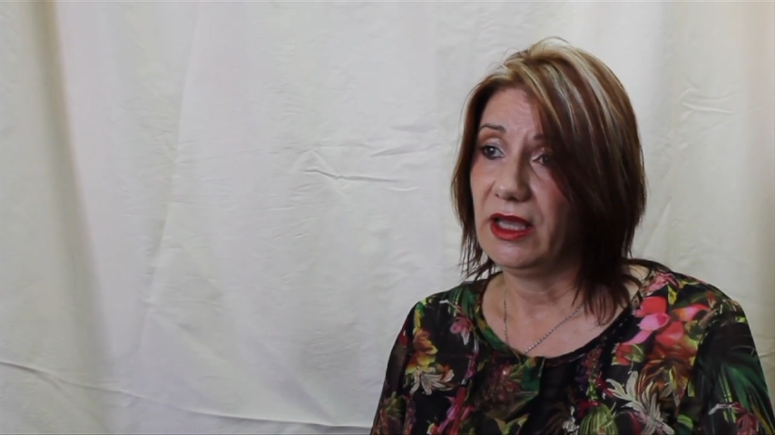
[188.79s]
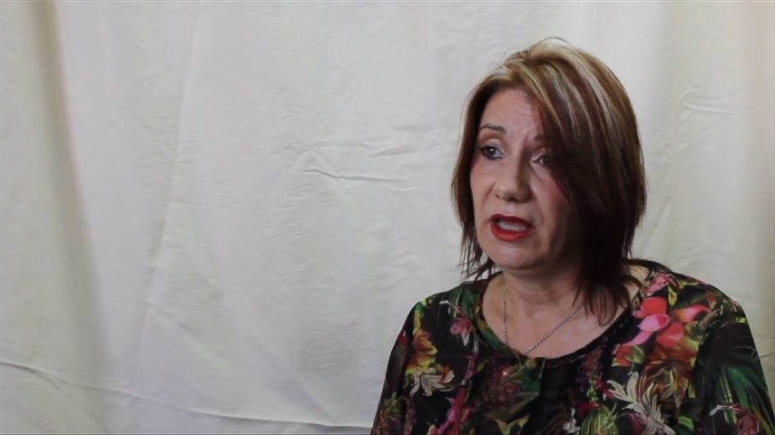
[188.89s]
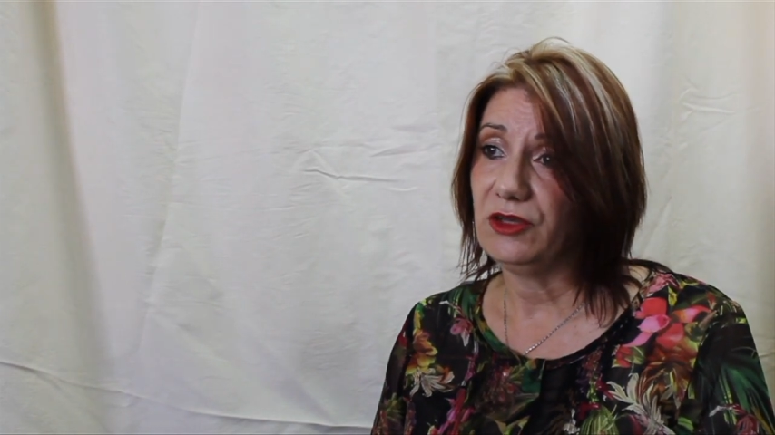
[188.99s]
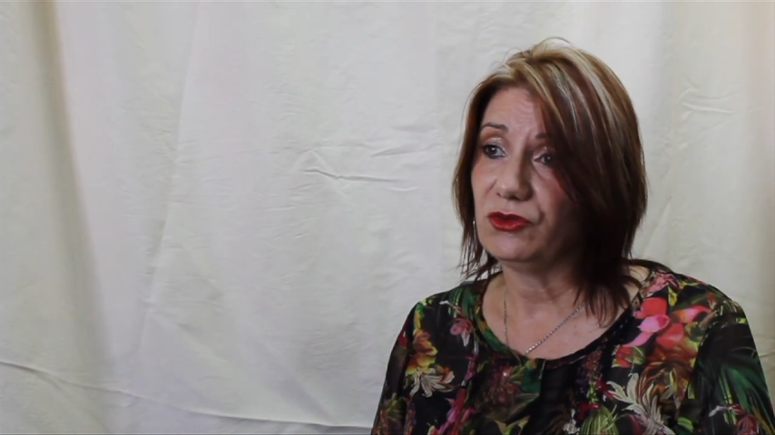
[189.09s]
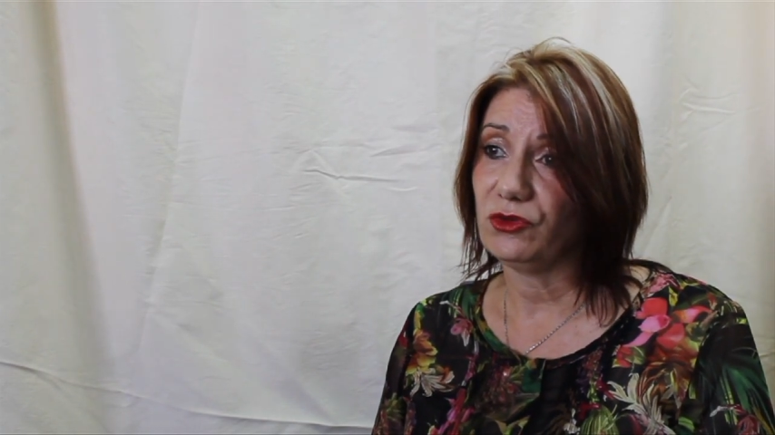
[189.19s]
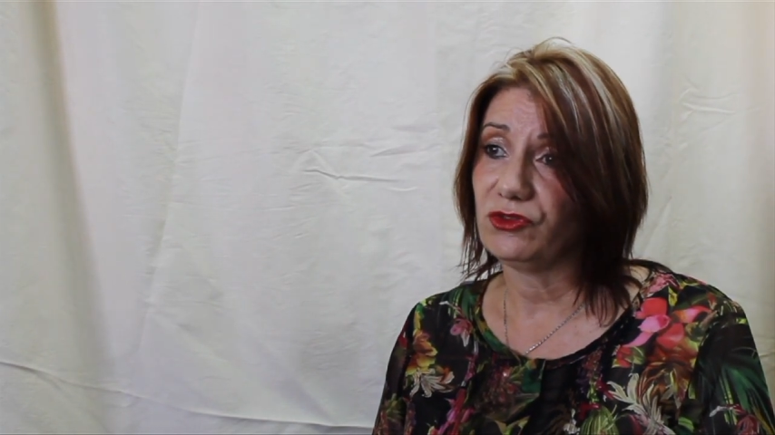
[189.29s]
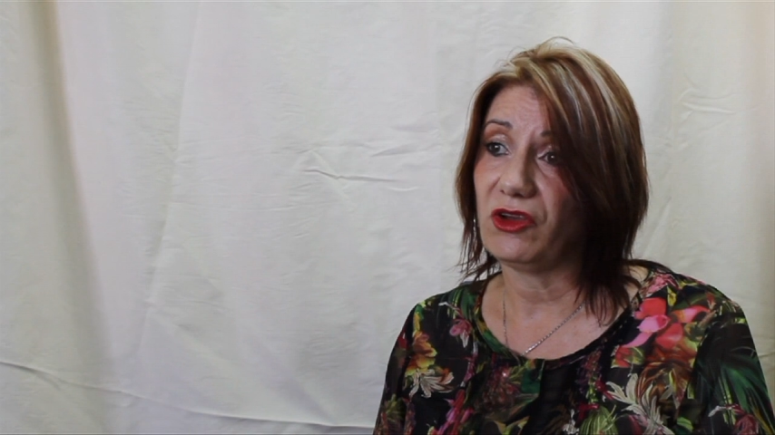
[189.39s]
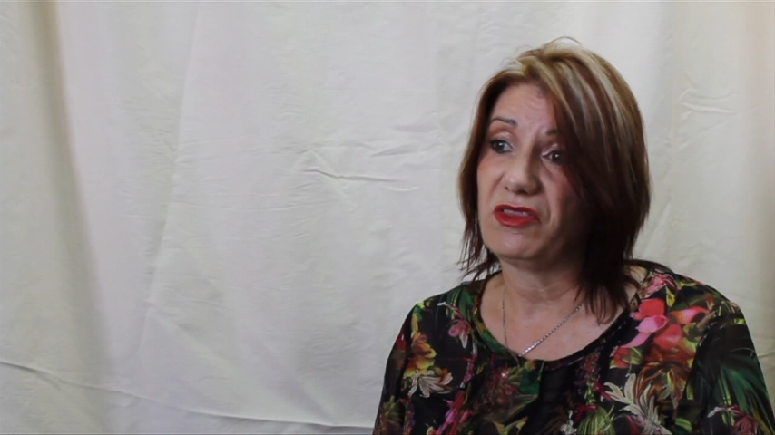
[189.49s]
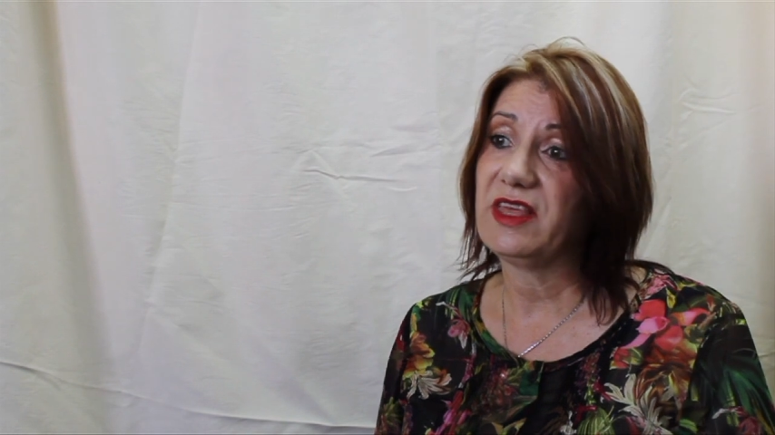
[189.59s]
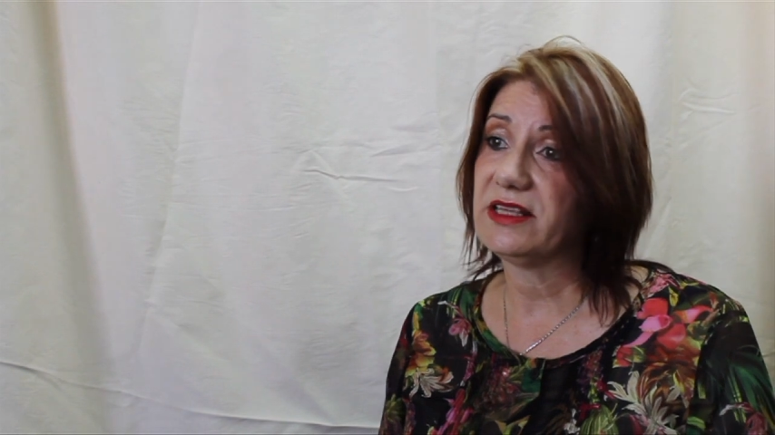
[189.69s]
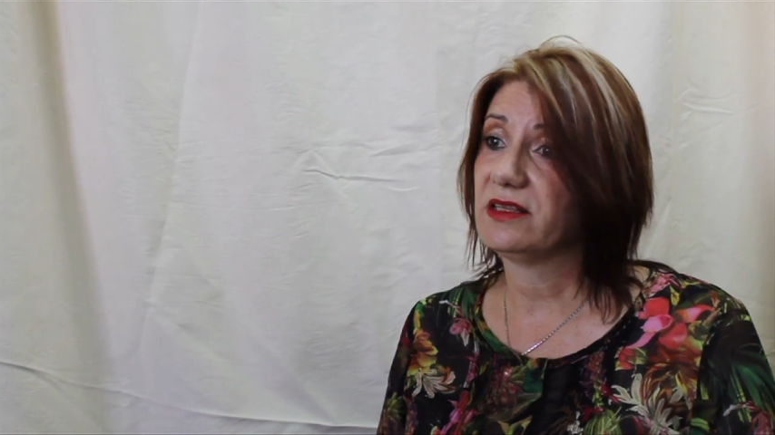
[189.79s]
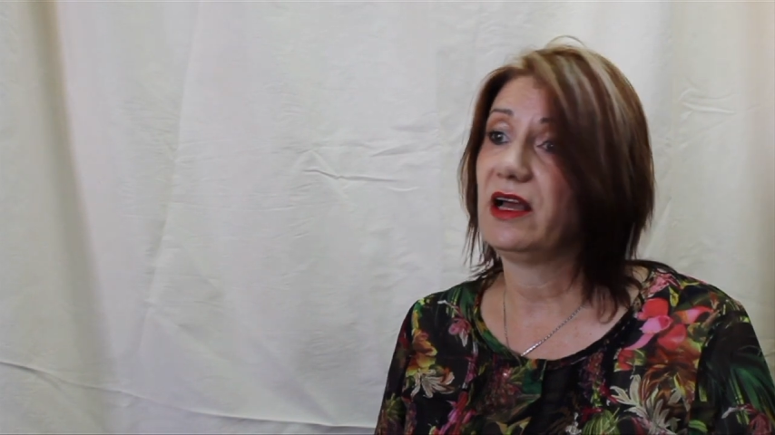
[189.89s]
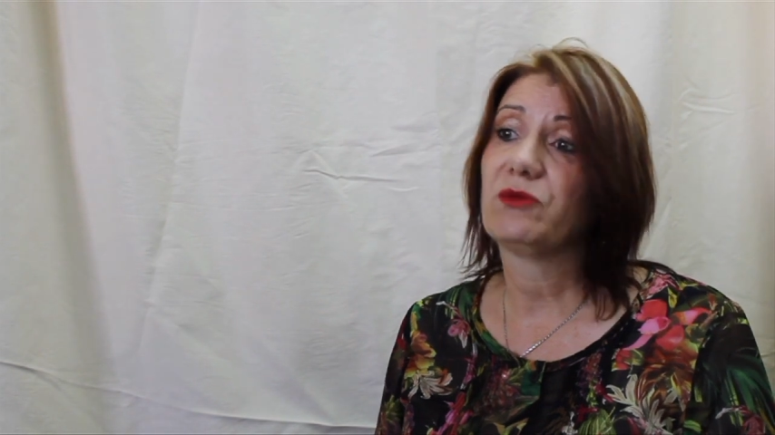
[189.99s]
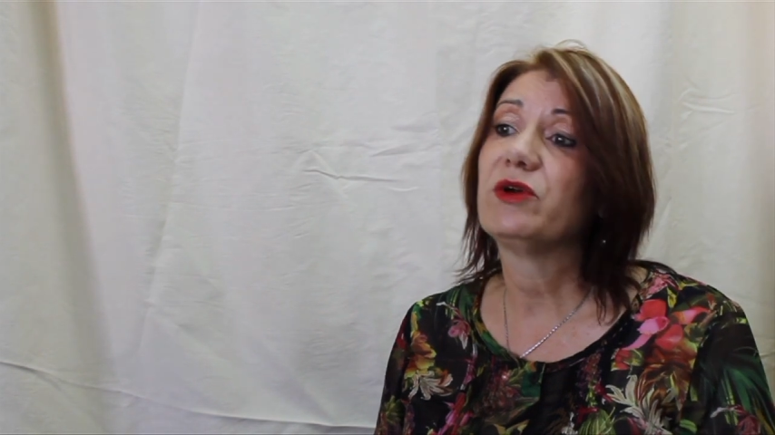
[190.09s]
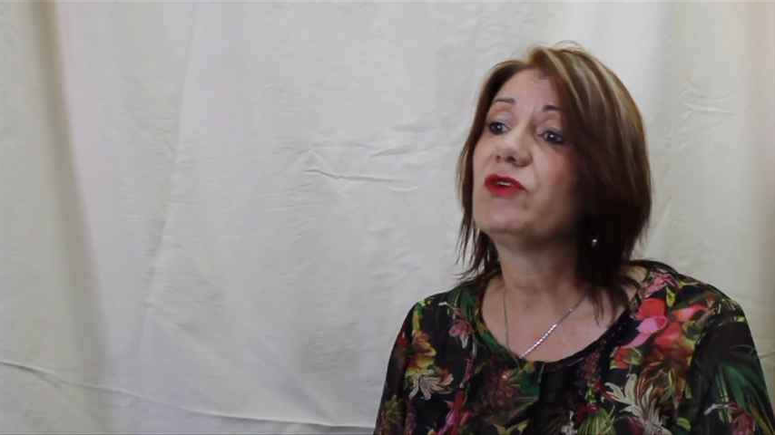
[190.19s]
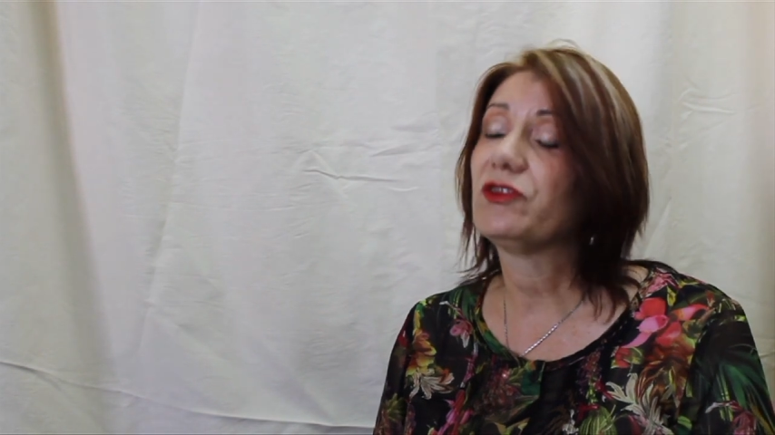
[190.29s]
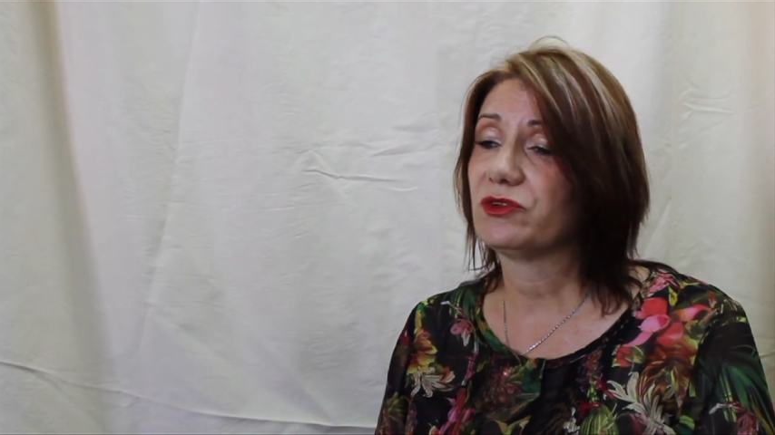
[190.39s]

and also things like we've got